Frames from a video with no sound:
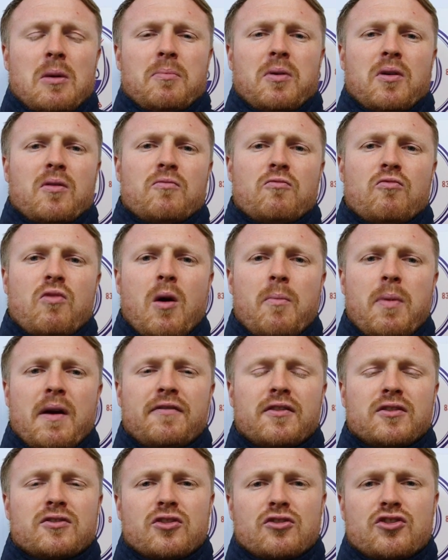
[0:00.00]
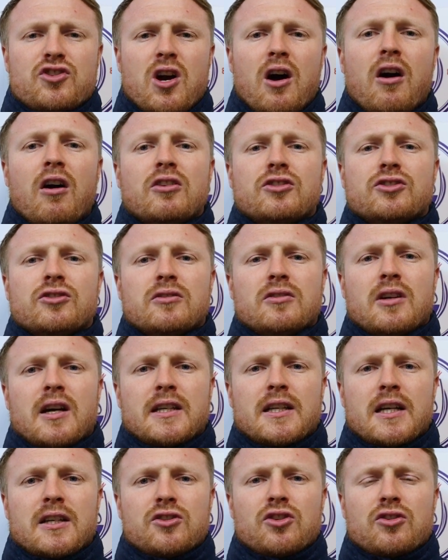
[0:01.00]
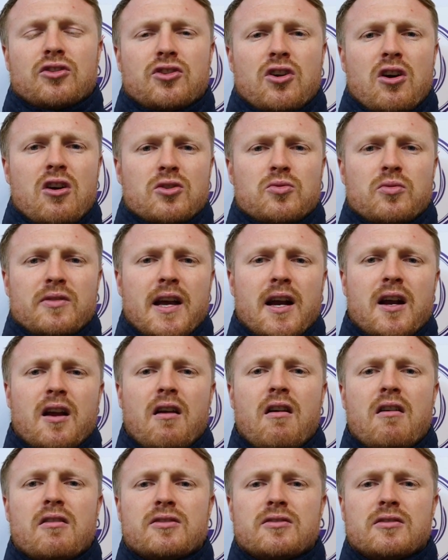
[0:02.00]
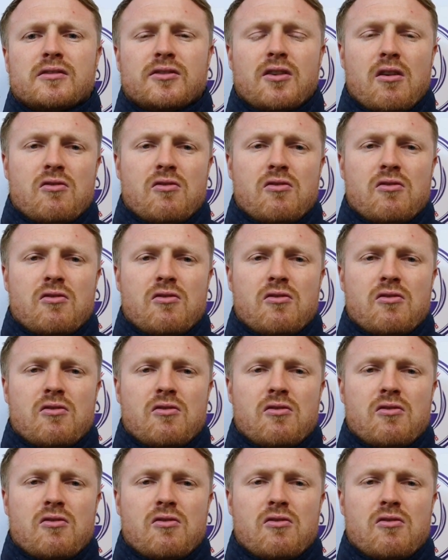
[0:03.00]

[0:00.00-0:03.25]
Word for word: but Real Bedford took charge and, and, they took charge with their class.